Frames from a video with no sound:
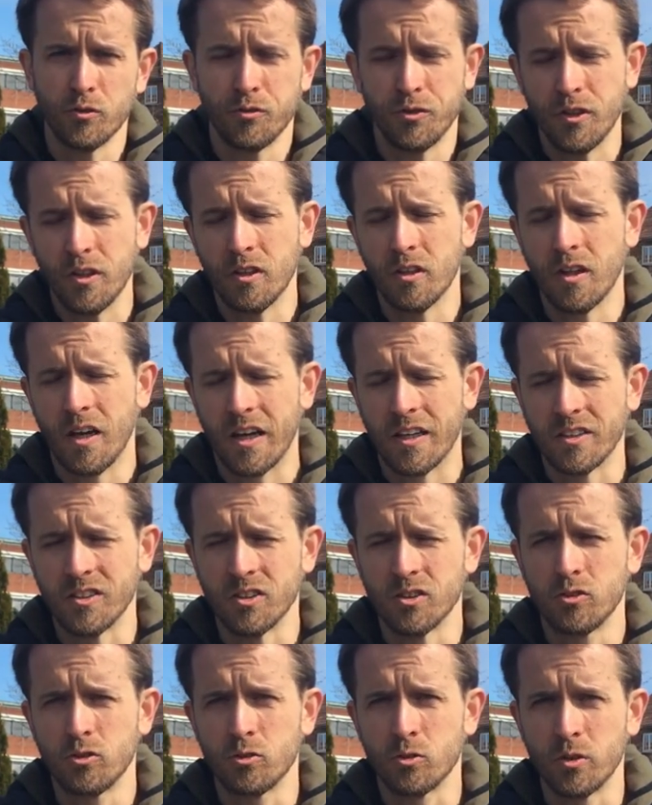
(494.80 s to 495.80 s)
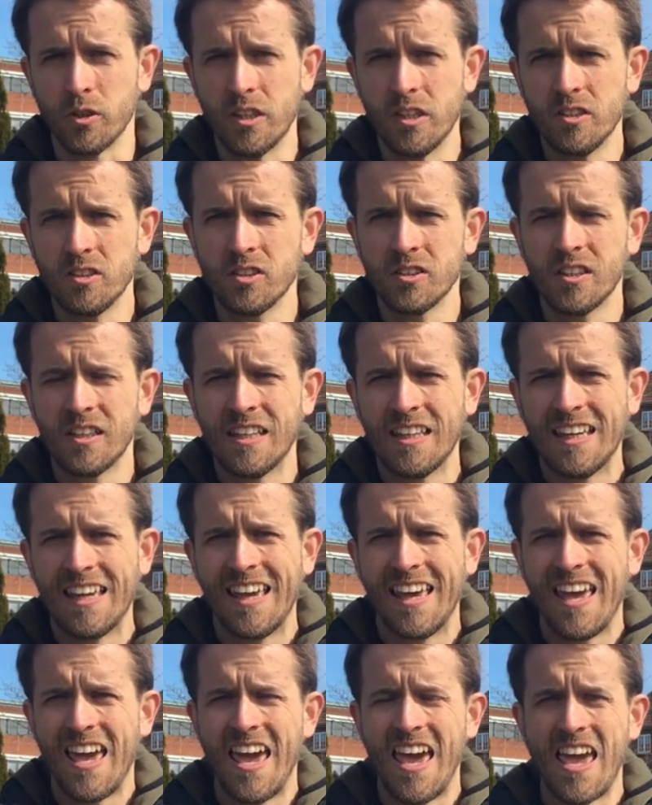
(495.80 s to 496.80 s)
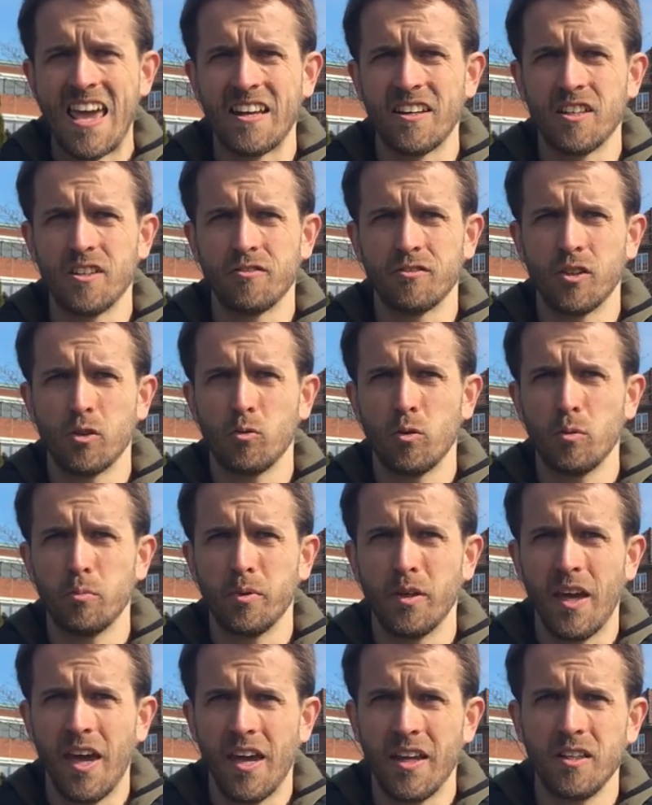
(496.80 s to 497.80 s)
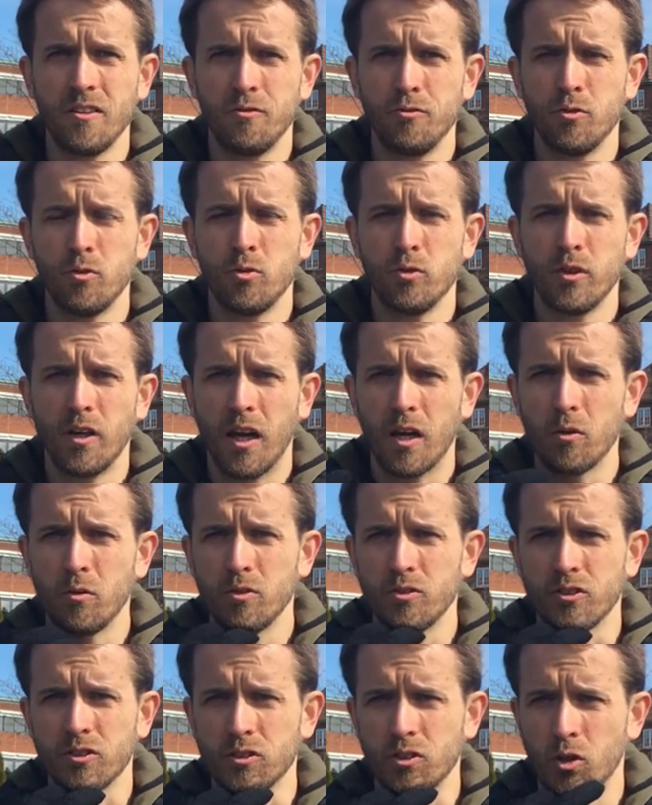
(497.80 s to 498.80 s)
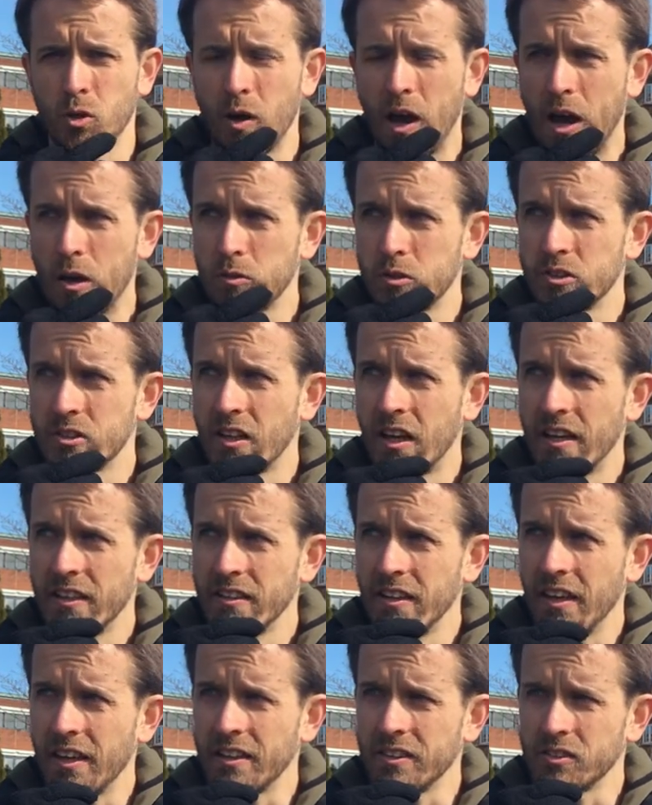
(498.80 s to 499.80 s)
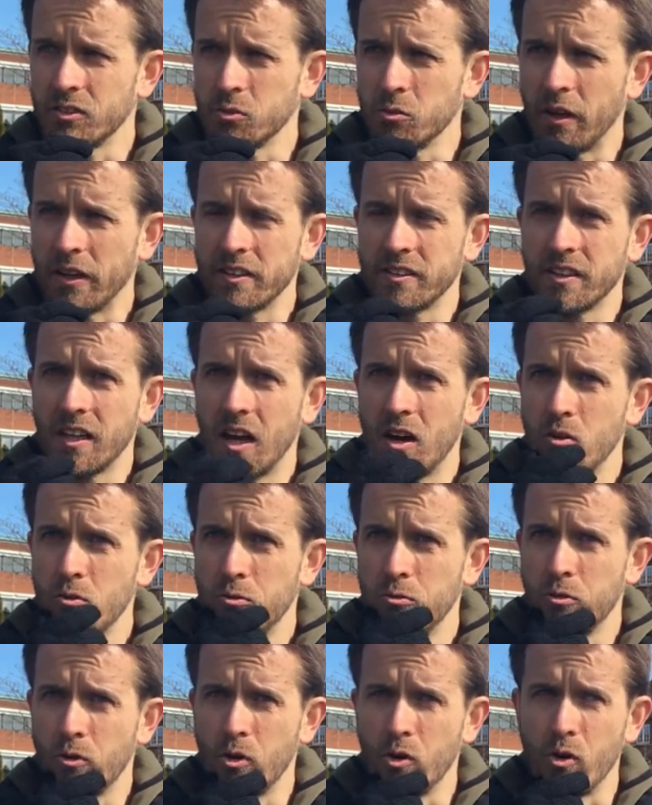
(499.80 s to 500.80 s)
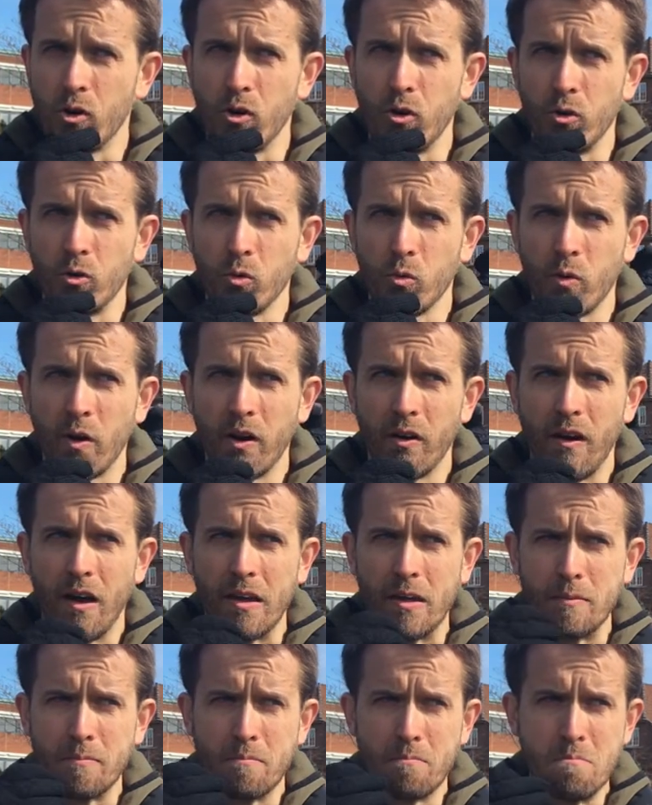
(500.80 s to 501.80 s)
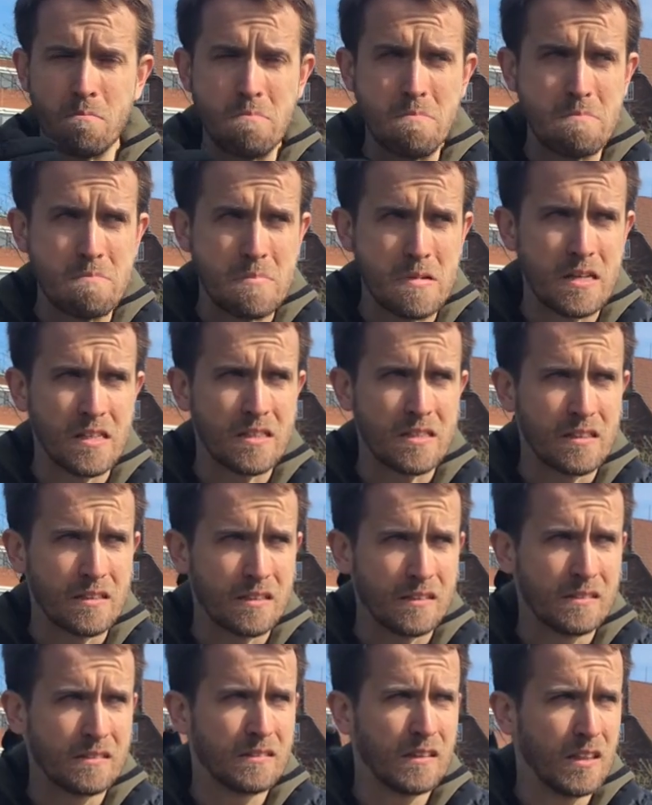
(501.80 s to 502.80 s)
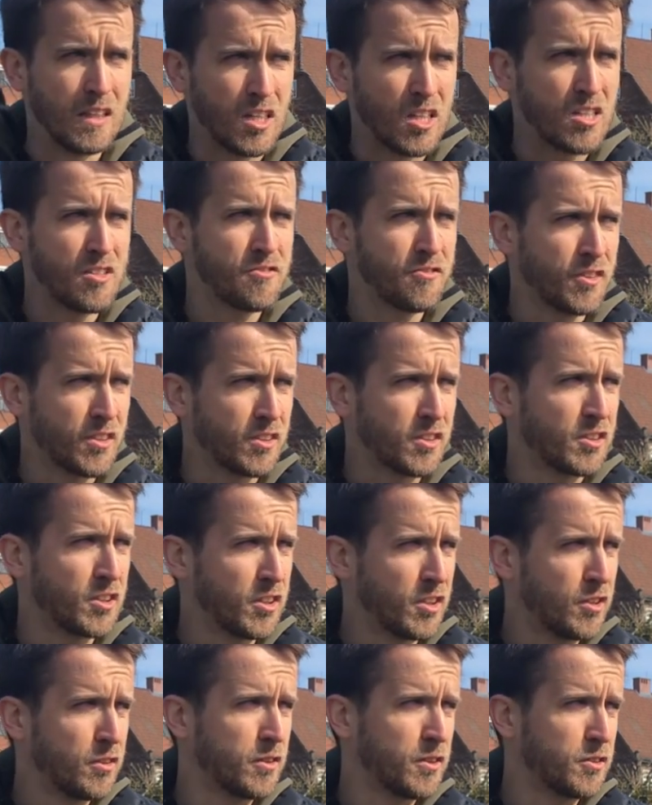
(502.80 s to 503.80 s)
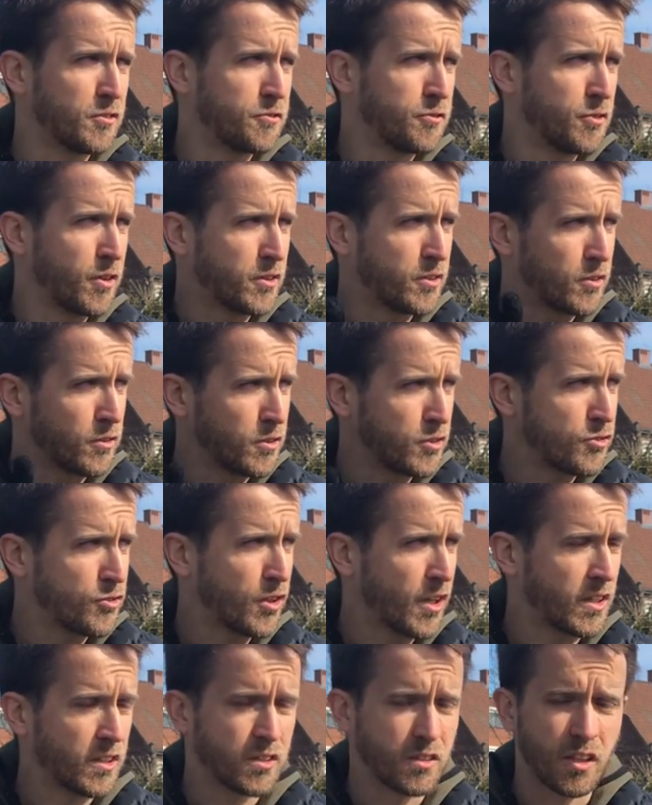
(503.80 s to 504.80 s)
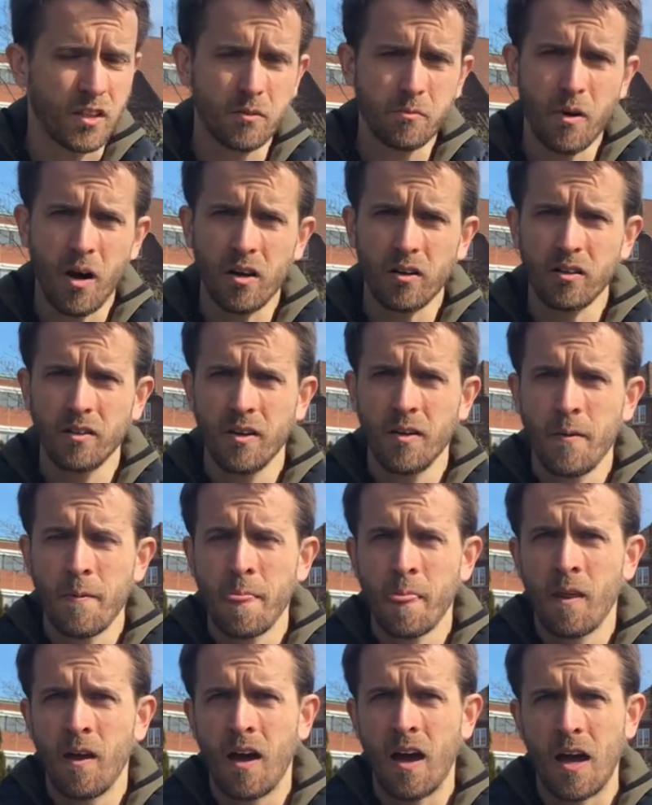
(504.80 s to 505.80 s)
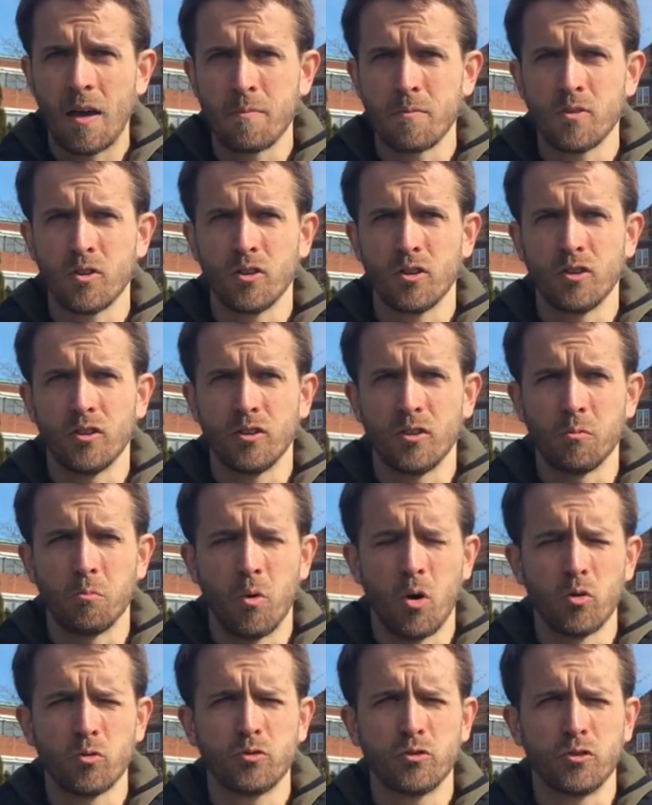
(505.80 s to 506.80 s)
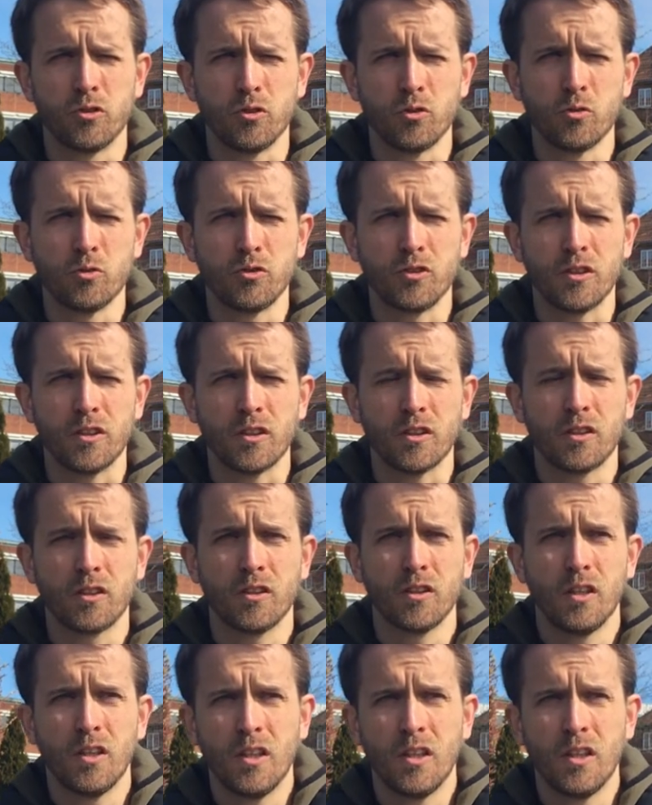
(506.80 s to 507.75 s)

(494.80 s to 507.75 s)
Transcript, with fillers: feel I need to eat. And if there will be any food, I will just go outside. And right now, for where I uh, live in here in Fredericia in Denmark, I'm uh, most using